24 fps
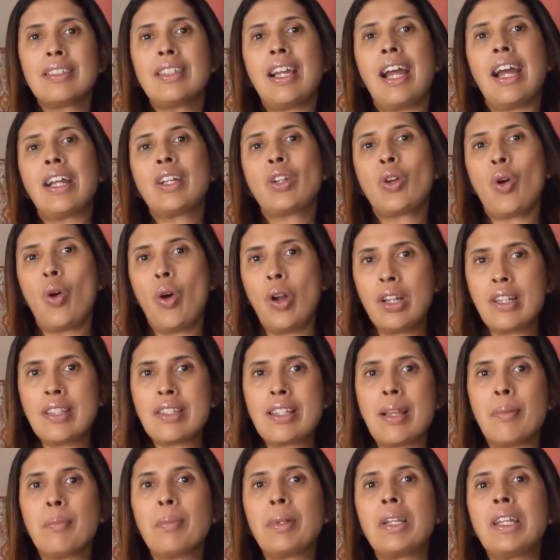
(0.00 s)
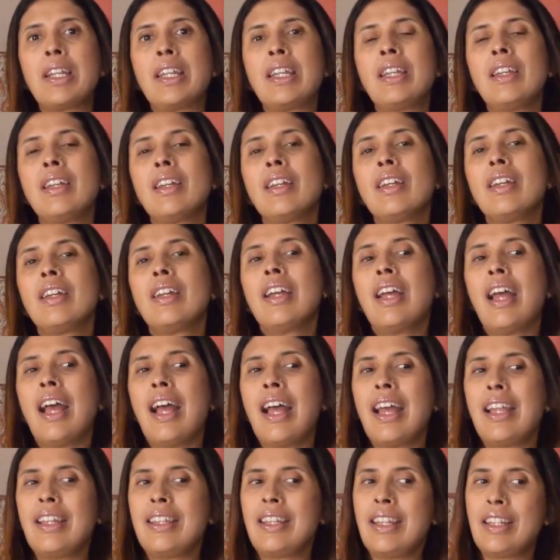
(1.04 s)
I called somebody
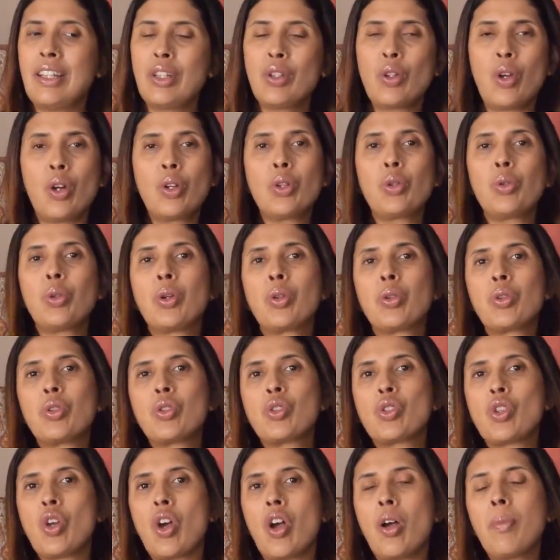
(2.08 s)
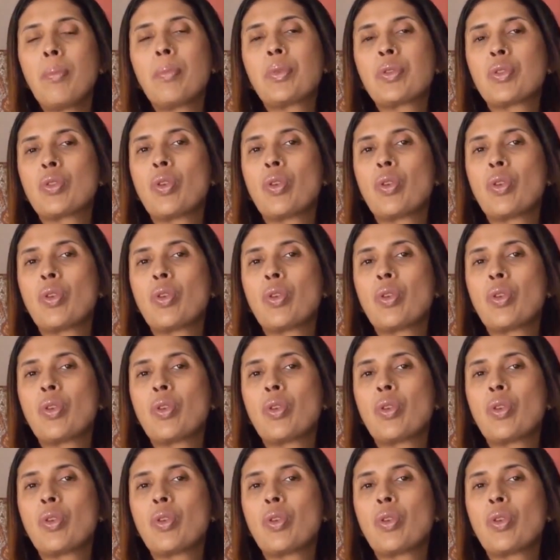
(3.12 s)
and they did not do a good job.